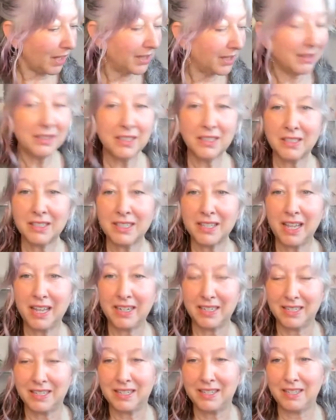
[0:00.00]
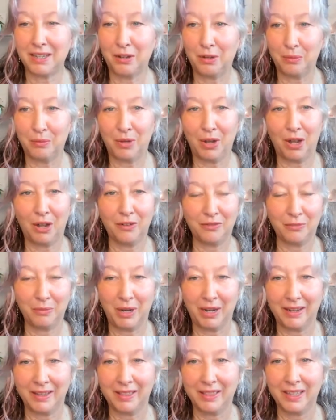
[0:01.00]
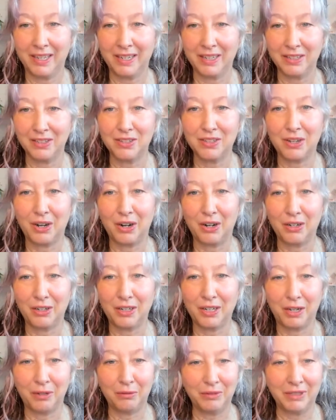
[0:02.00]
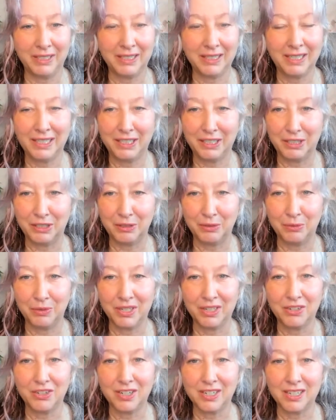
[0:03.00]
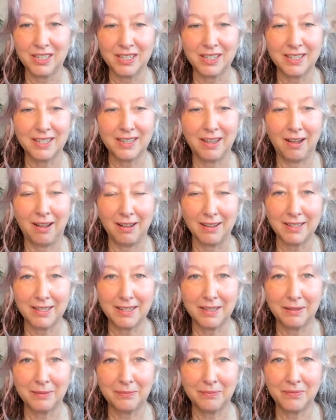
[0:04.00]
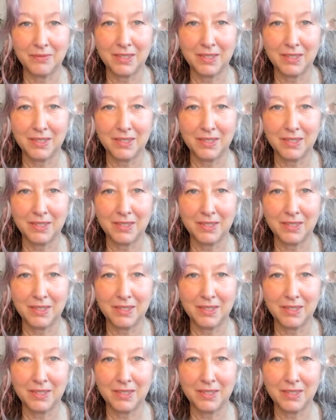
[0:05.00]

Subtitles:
it looks like some of my things are going here, which is awesome.